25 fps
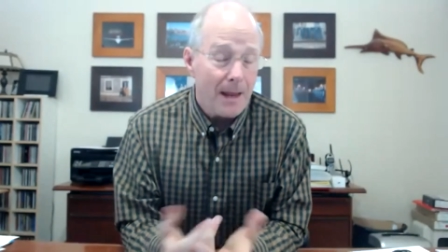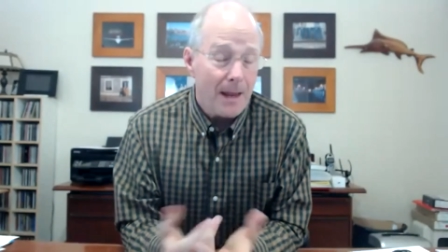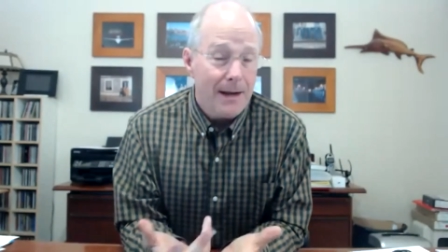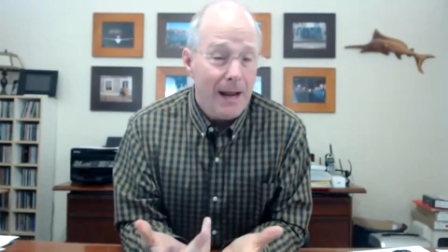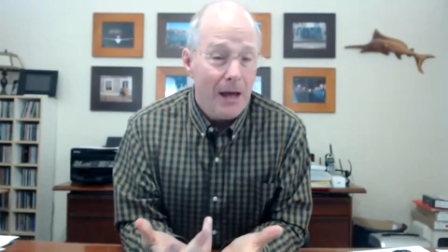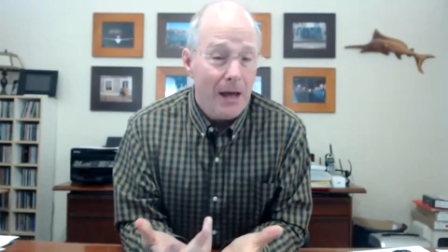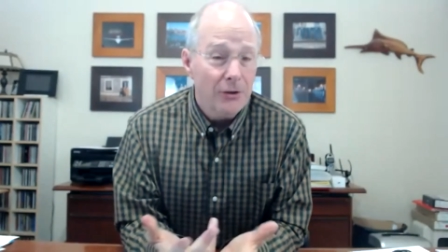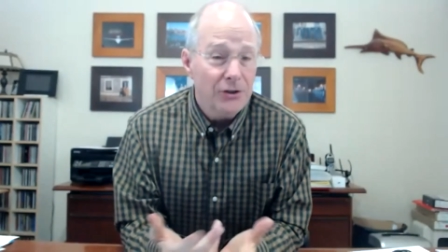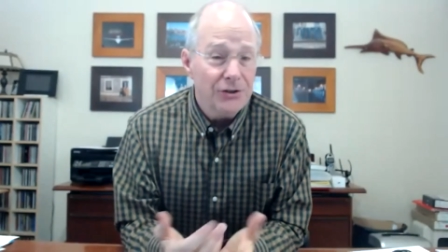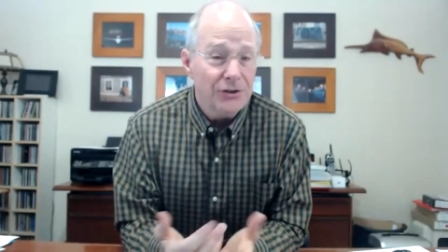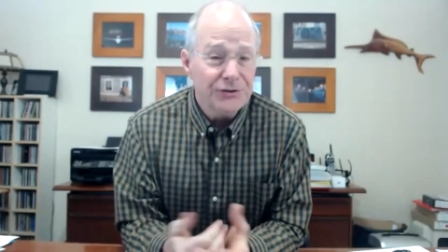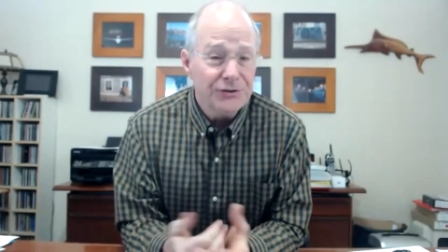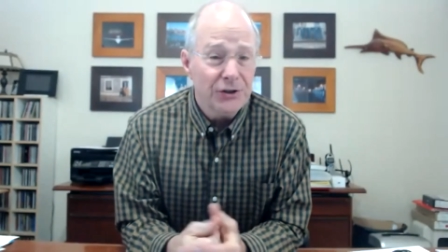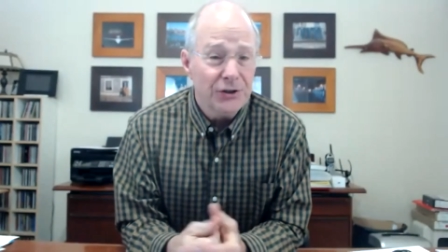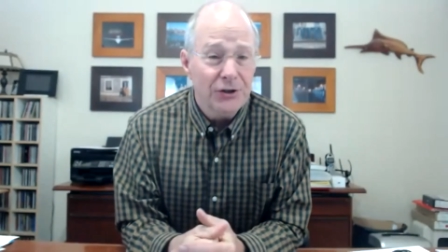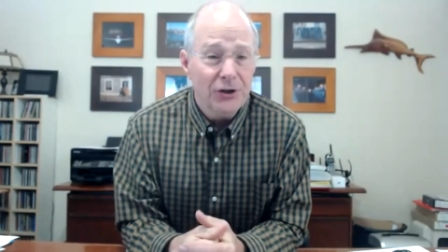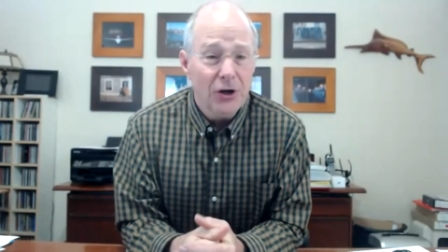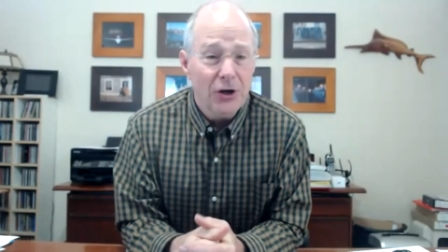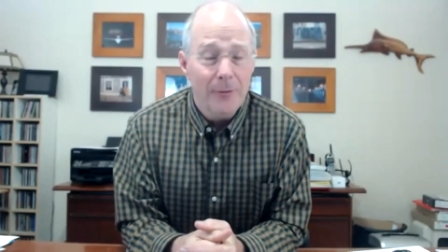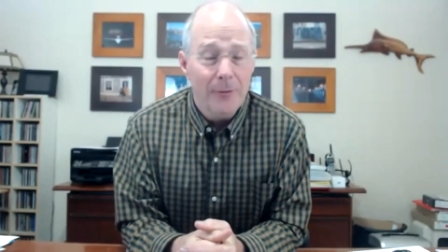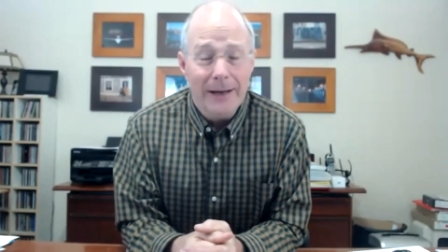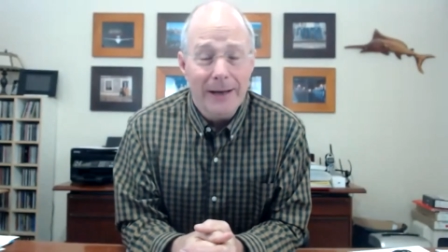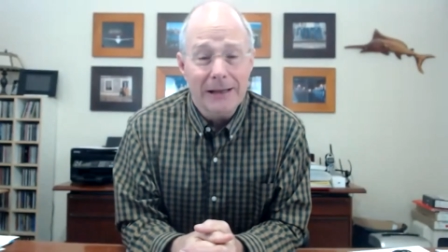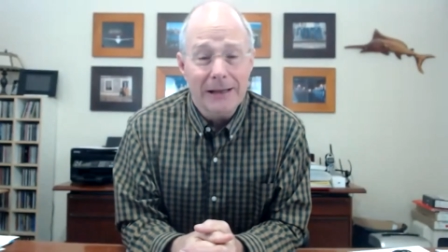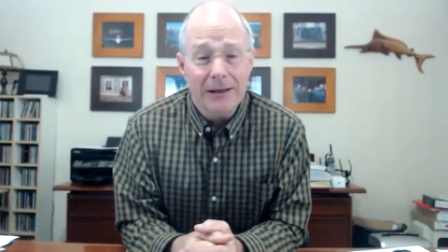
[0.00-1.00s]
Now, just so you
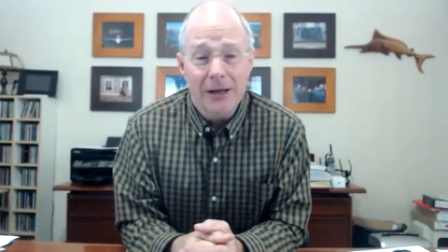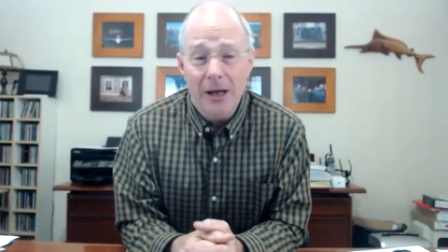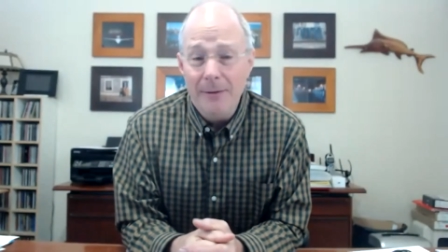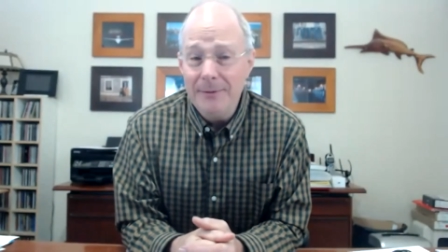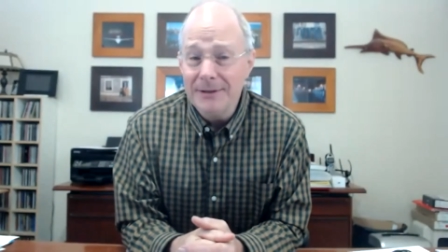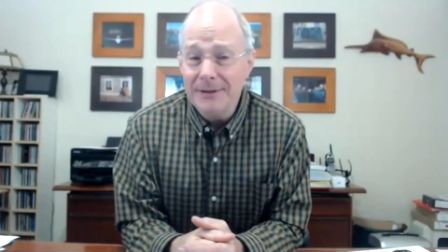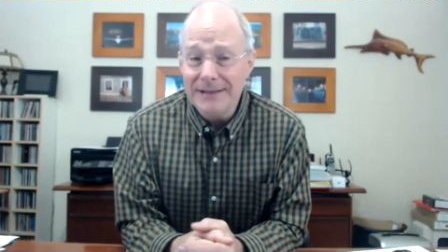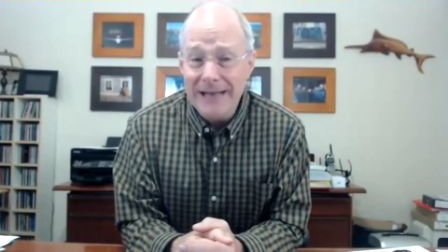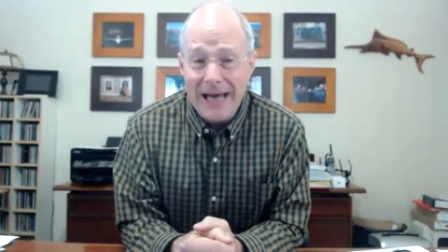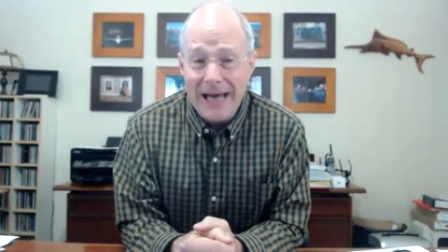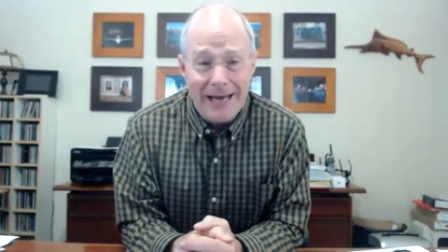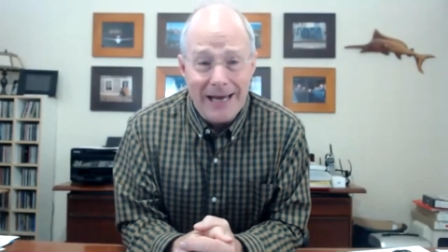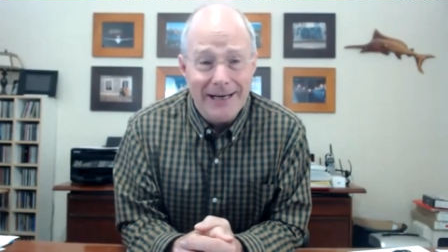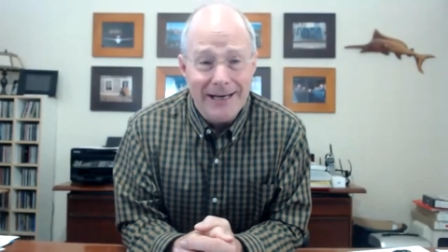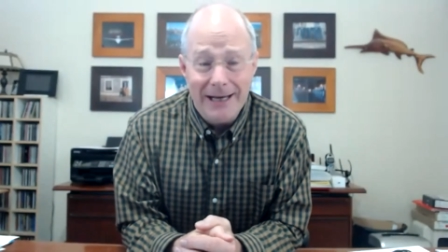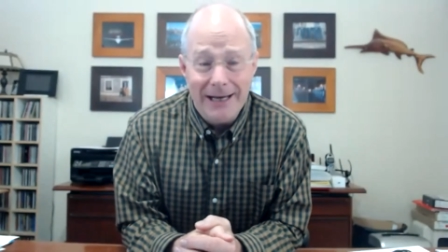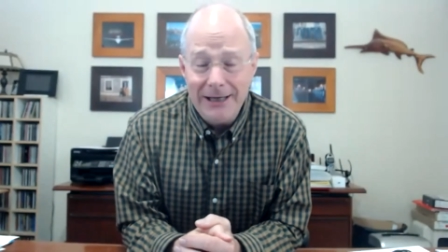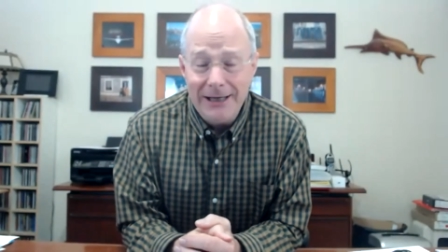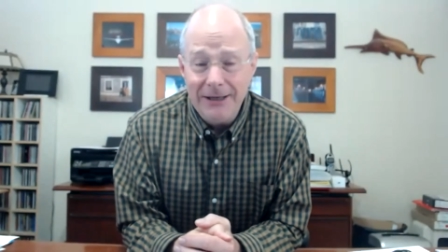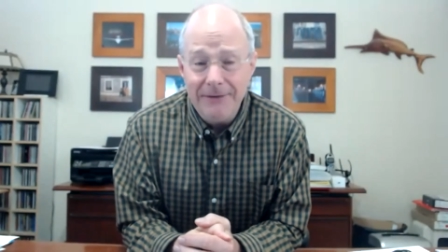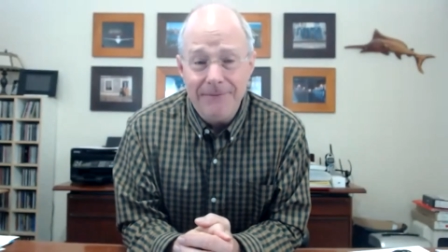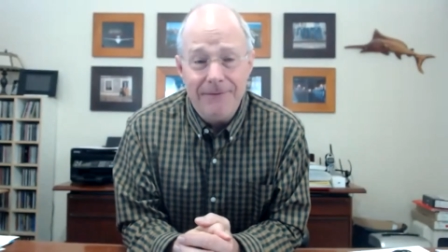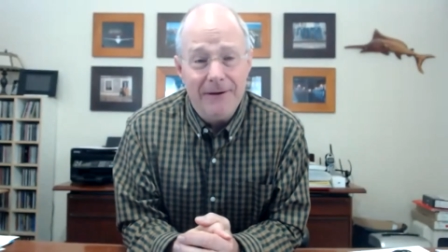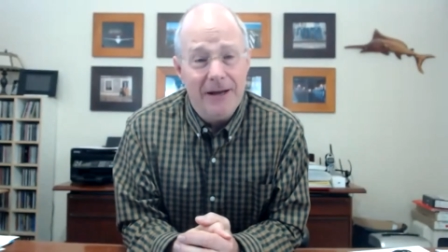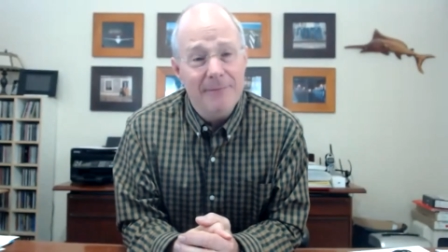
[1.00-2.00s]
know, my club is not
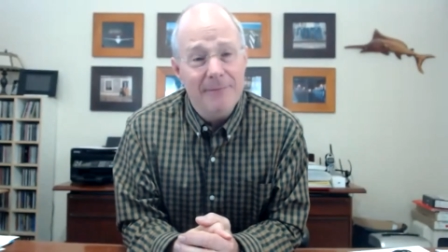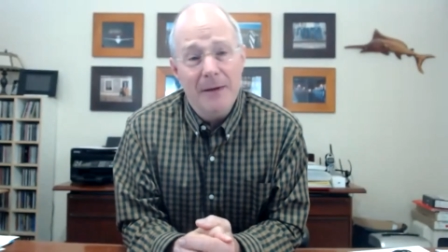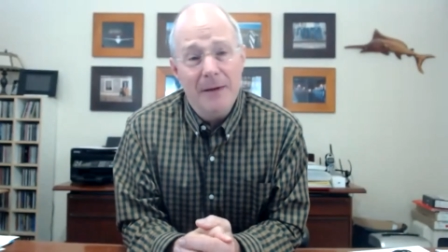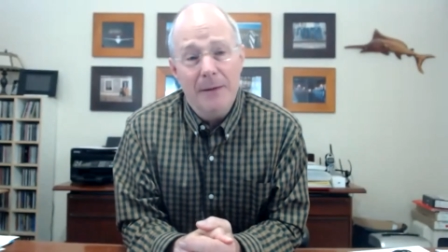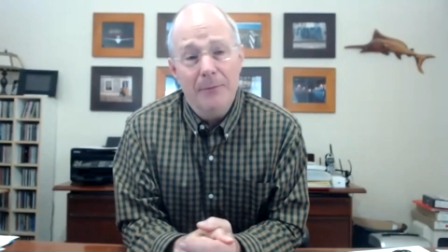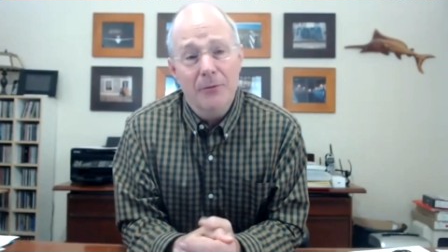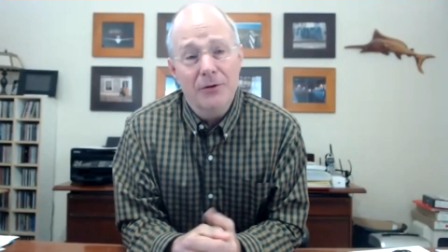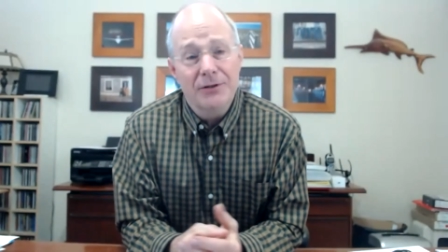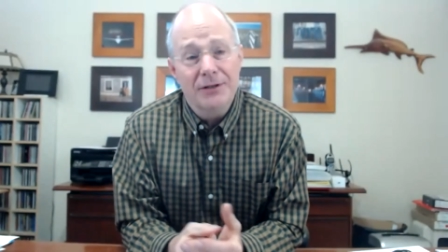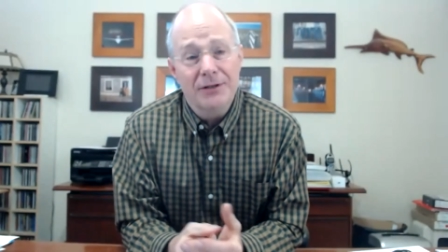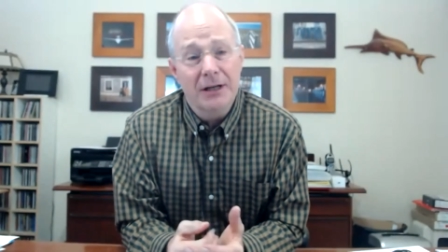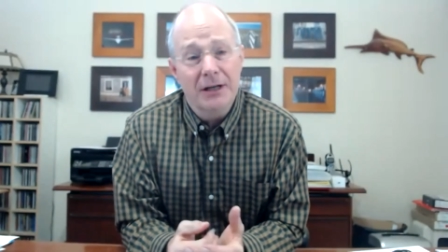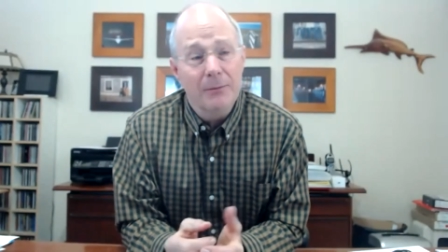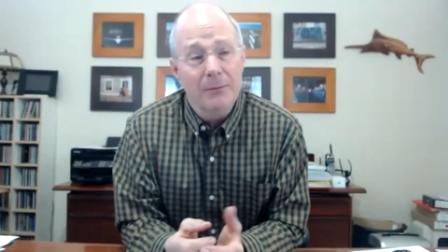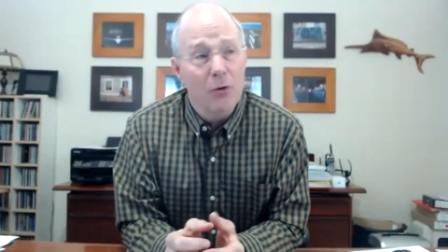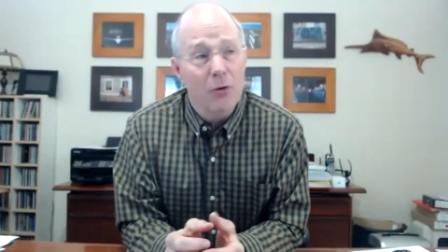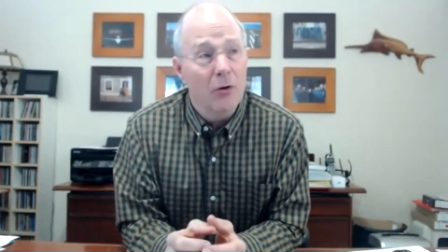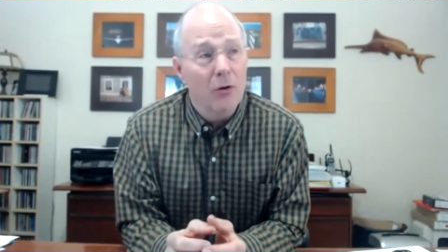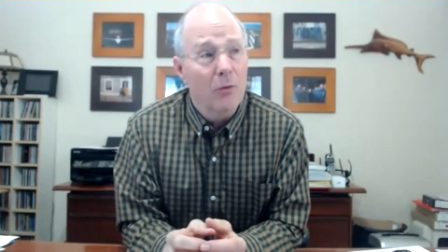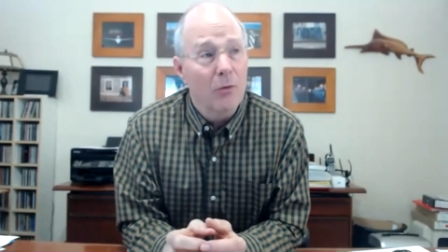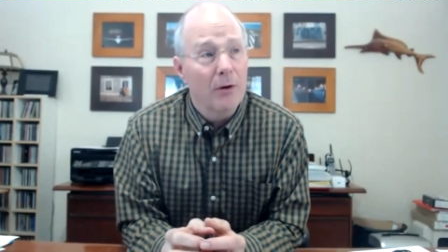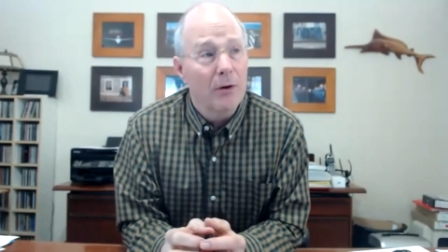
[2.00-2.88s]
95 members anymore.